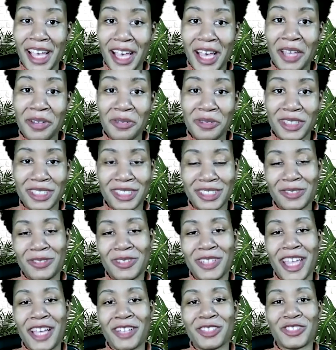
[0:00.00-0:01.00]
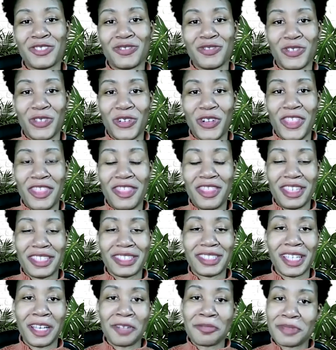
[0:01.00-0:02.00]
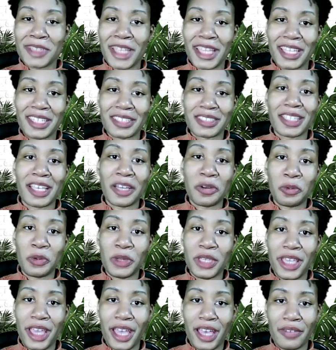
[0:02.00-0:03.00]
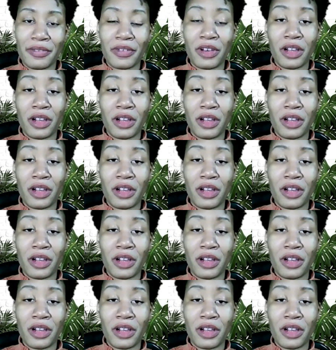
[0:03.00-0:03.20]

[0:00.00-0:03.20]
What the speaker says: I wanted to announce for this update is that we have